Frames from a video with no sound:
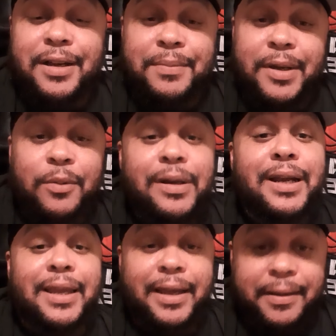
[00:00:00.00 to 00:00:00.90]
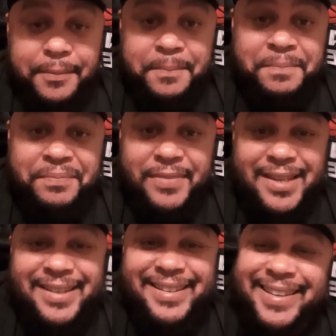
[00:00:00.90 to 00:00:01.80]
Man, what a game.
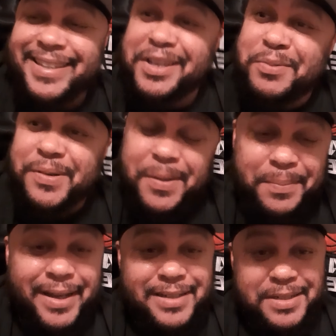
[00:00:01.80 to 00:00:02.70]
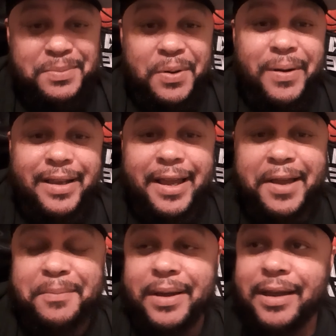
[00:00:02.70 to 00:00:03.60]
What a basketball
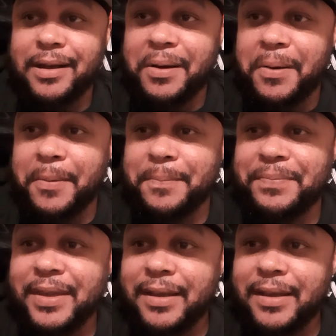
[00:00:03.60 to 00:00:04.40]
game, man.